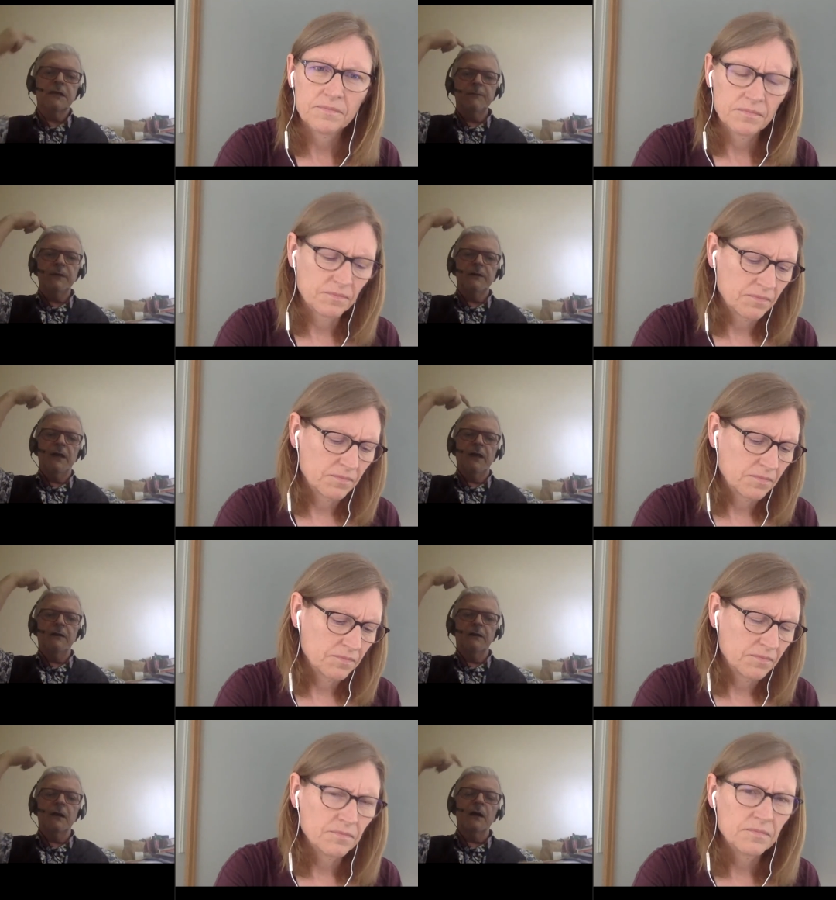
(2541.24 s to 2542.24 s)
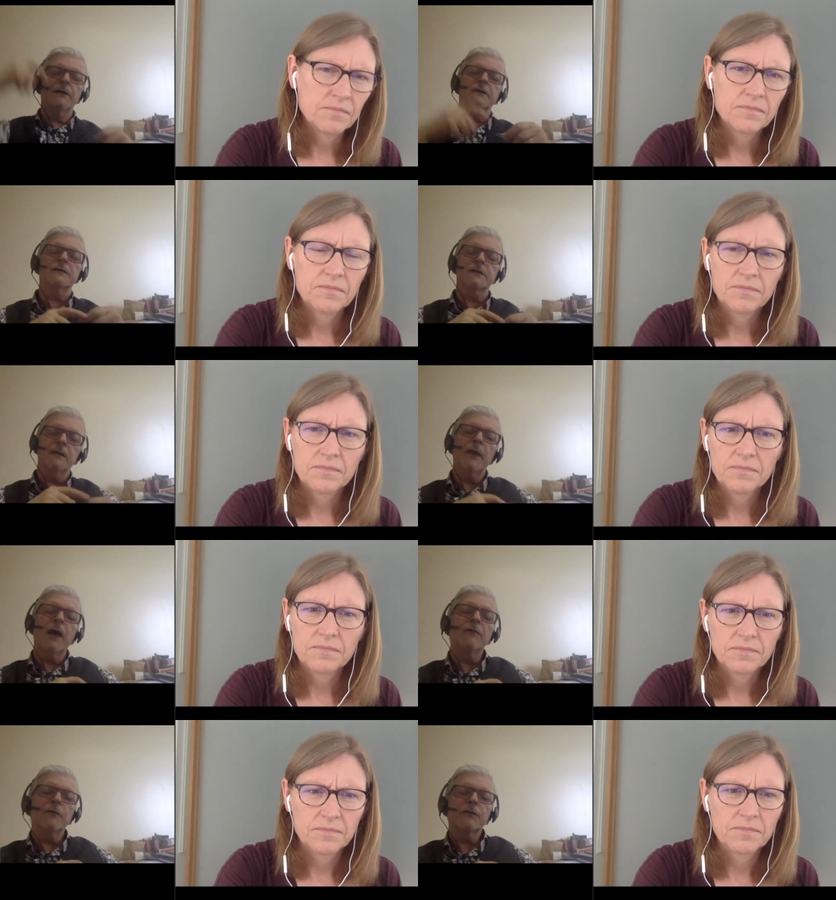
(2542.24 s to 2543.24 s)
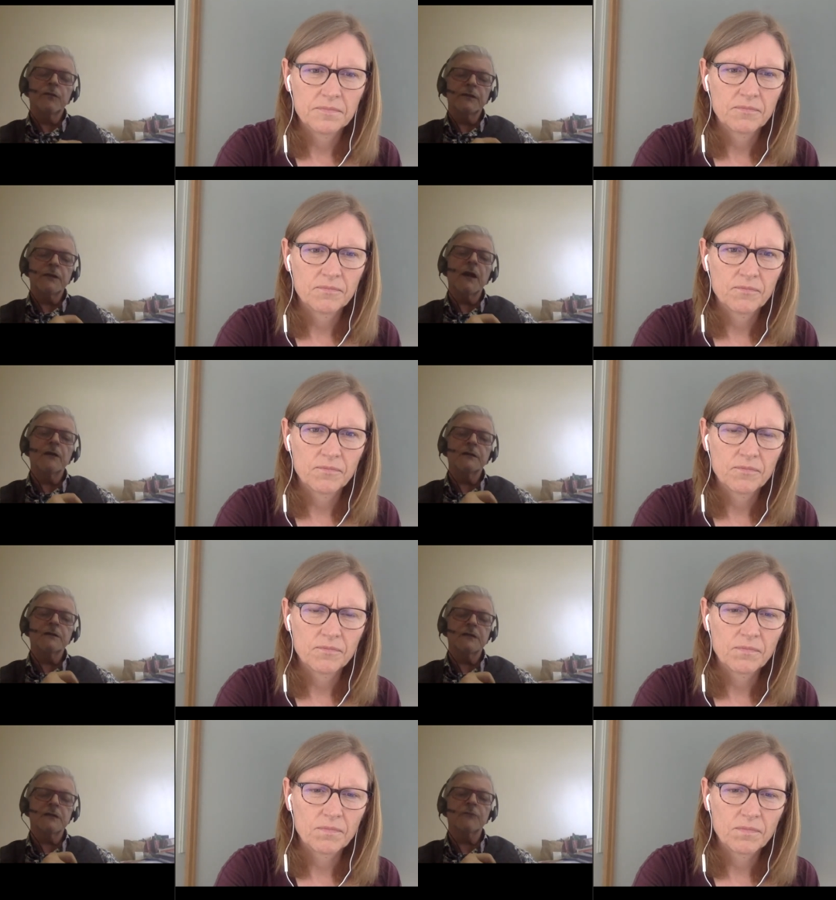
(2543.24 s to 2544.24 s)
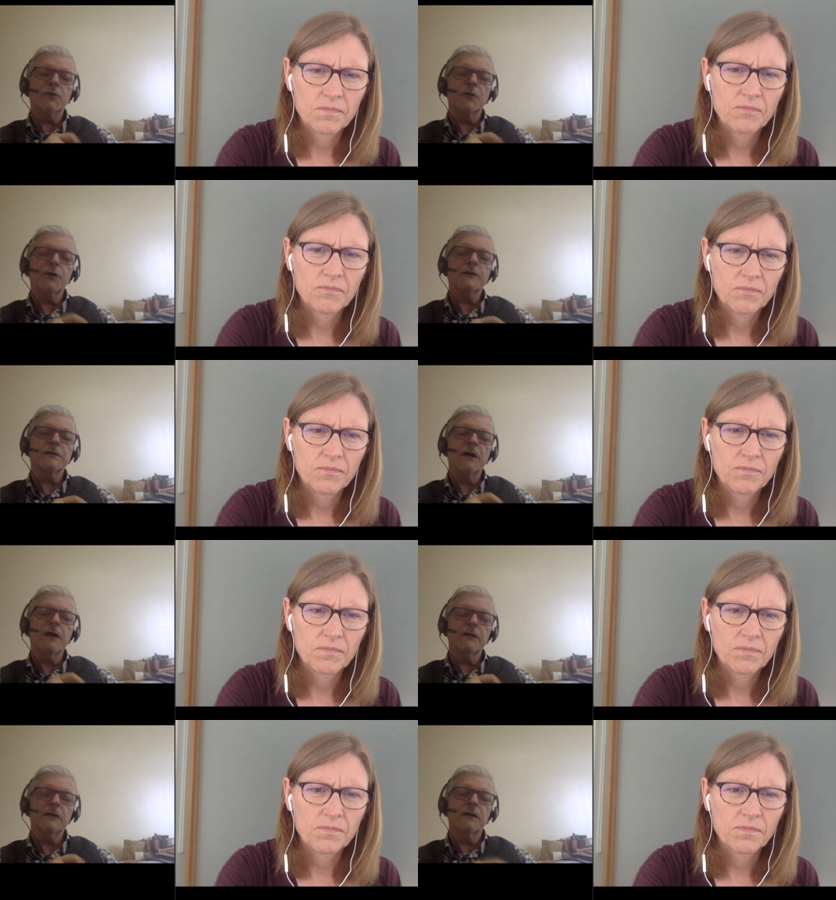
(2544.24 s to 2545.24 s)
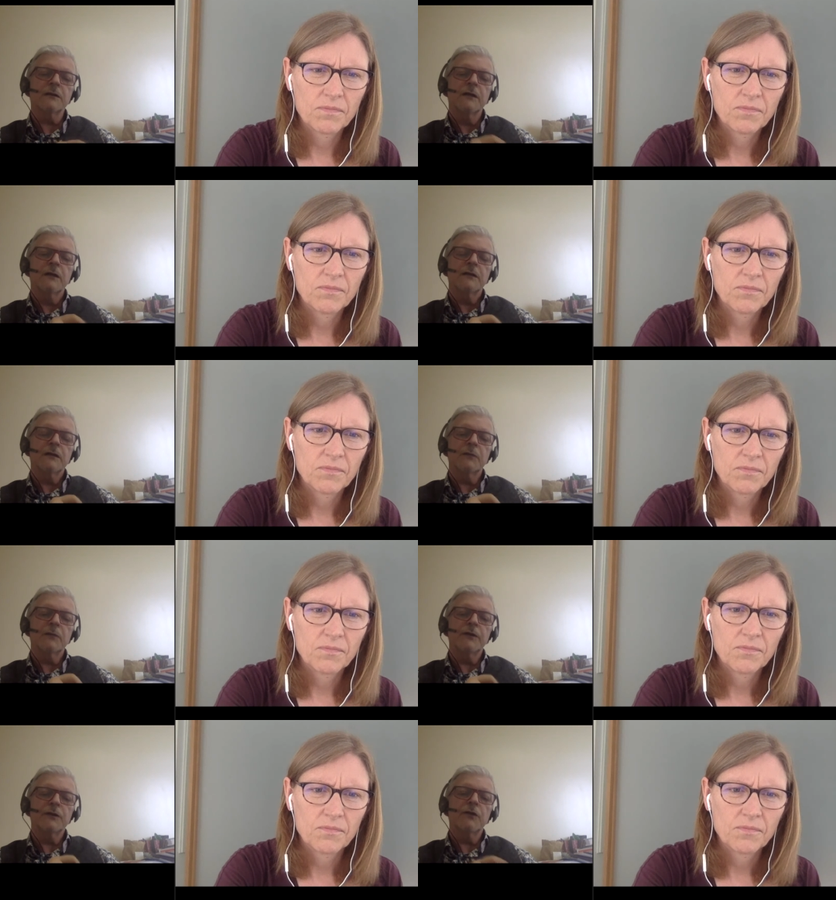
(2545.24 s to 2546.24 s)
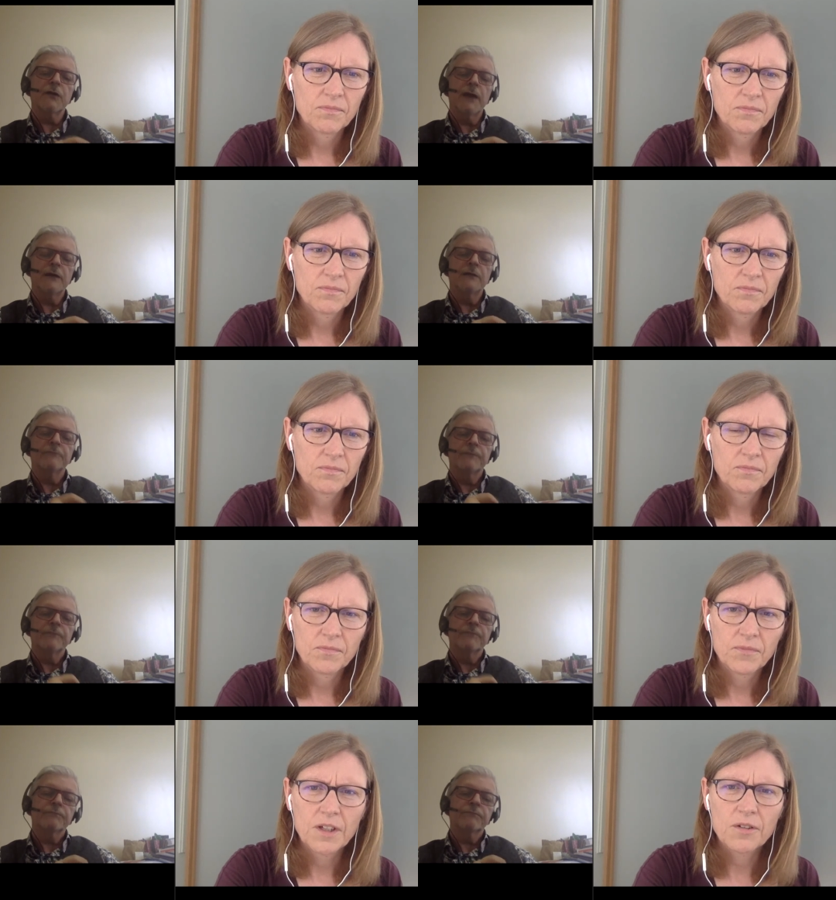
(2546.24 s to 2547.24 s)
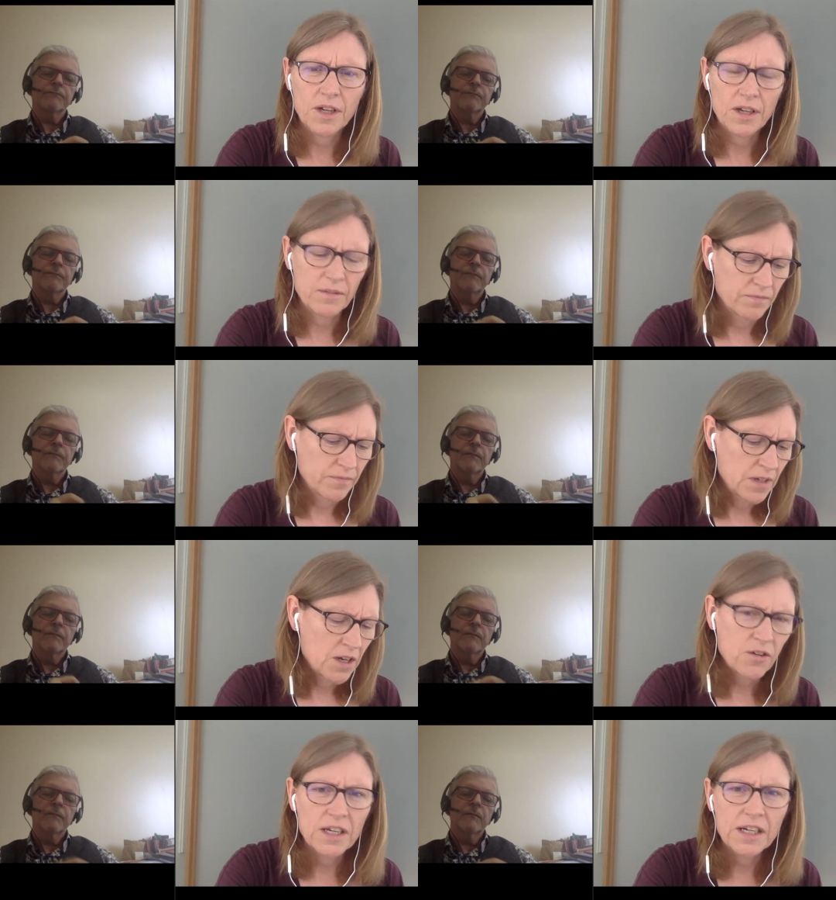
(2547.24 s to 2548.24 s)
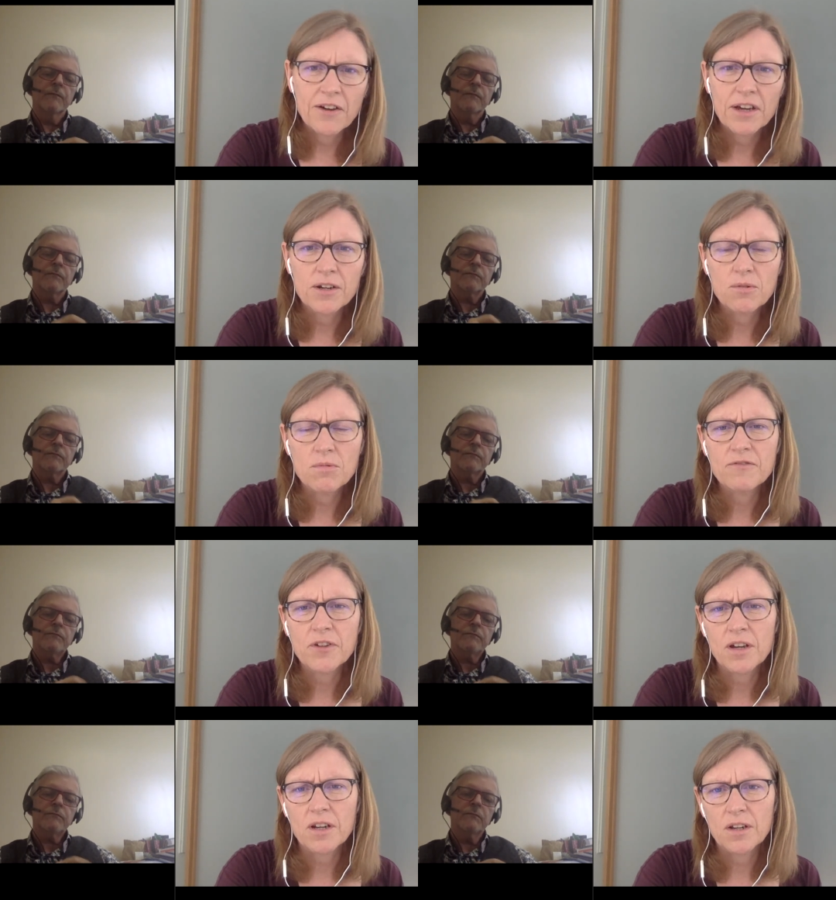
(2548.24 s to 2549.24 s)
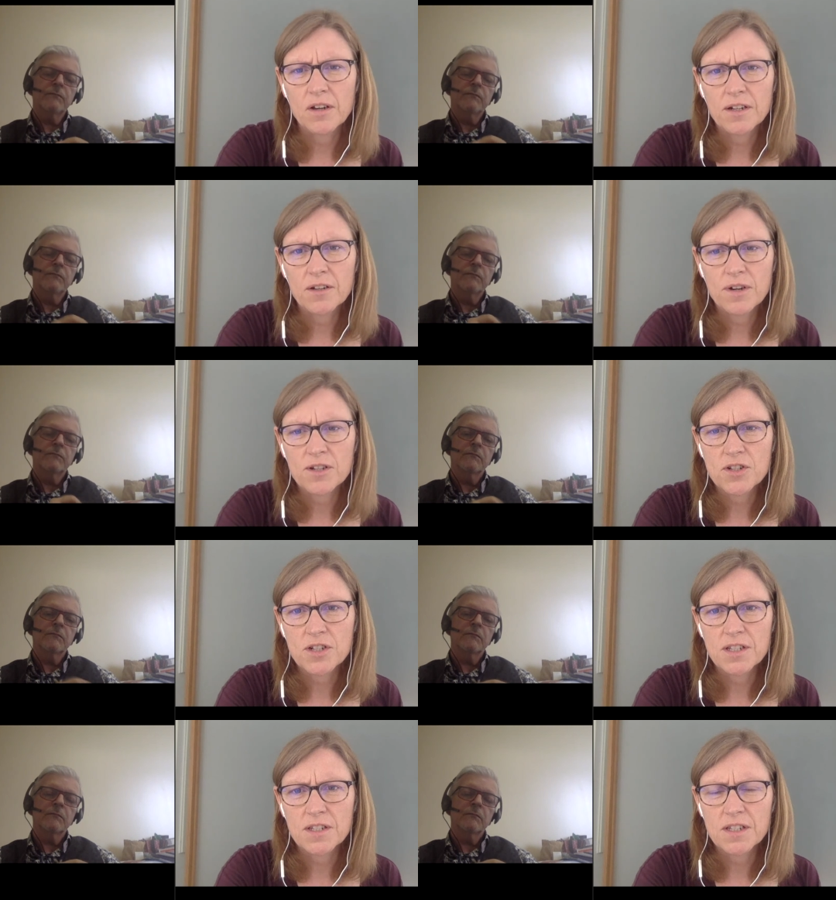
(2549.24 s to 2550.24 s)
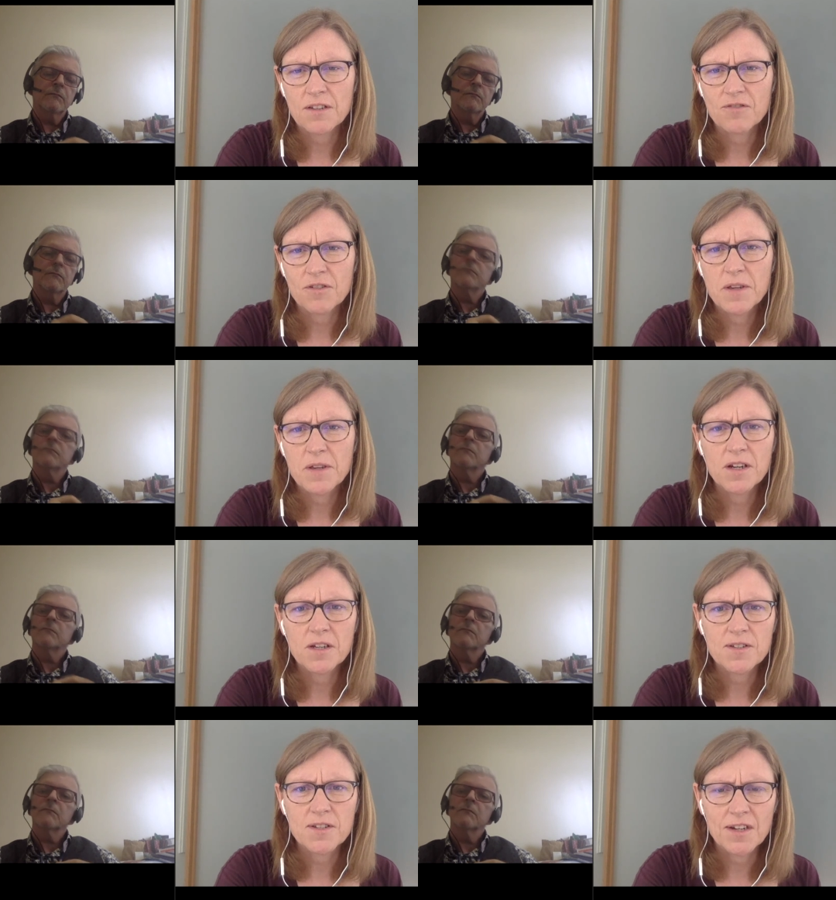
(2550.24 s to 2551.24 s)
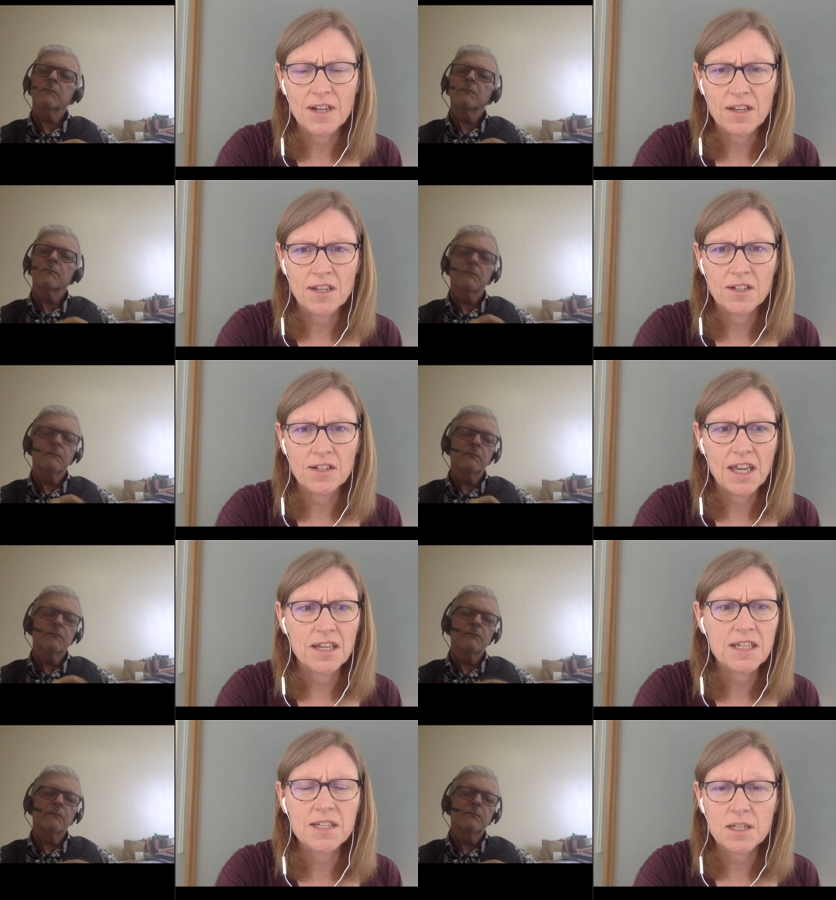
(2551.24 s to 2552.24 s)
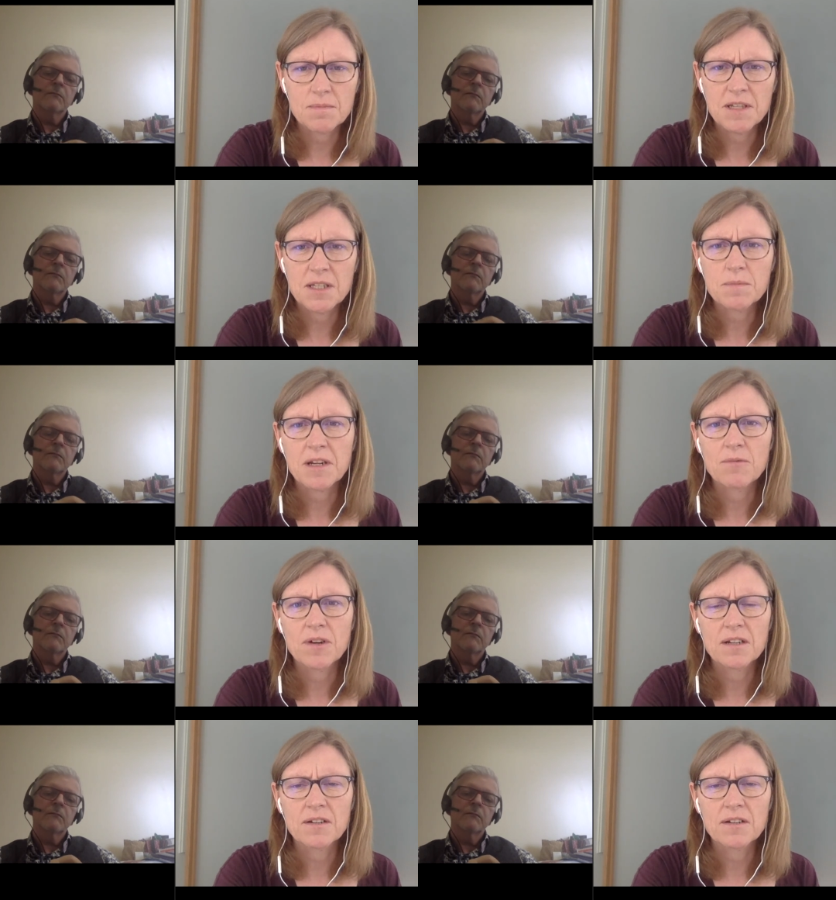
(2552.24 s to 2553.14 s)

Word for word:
Speaker 1: keeping the head and the heart at the same level so that the heart doesn't have to work as hard to get to get blood to your head
Speaker 2: okay Okay, now I know we've got a lot of questions uh, from the audience on in antihistamines, but I want